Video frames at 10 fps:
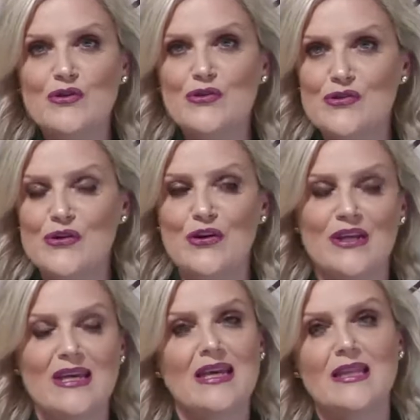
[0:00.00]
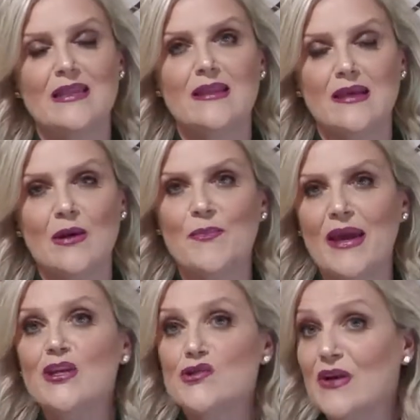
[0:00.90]
dirt,
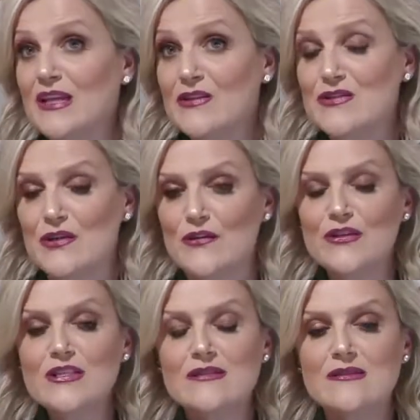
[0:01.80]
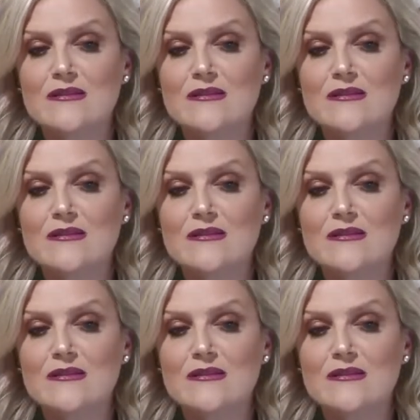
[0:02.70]
penetrating the surface.